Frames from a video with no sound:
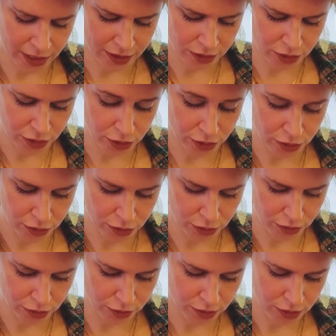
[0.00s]

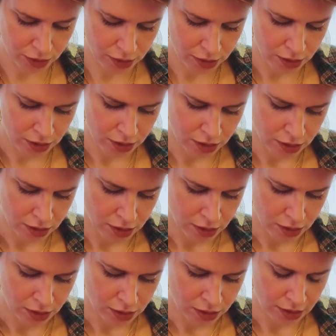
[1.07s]
to
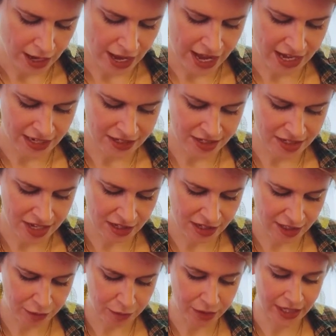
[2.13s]
add
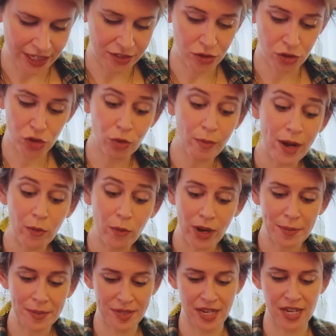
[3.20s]
selling plants to my
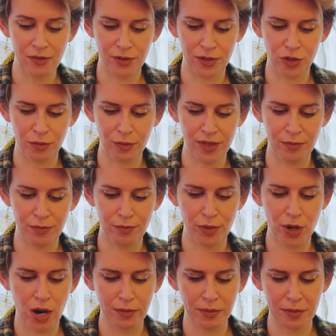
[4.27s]
website, which will be
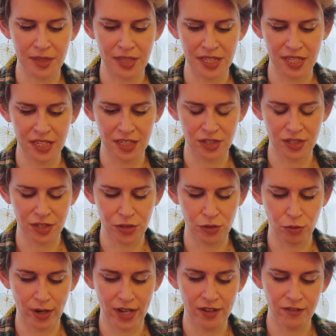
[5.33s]
probably the easiest
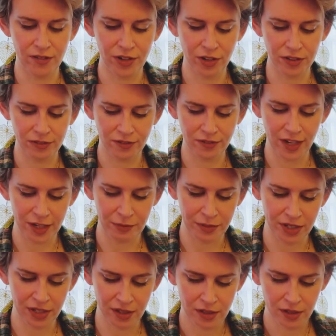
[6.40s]
way for y'all to find
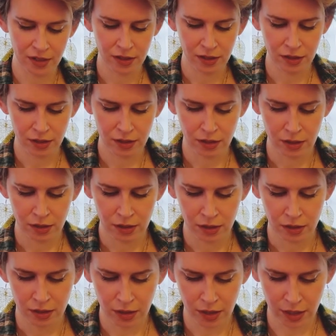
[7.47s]
me,
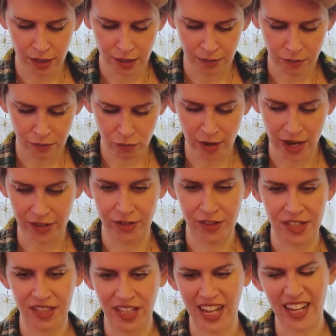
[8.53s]
rather
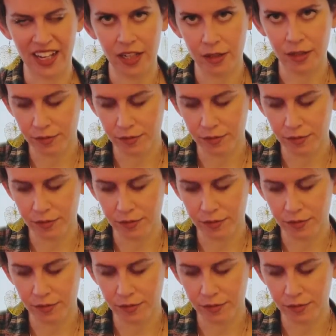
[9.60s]
than like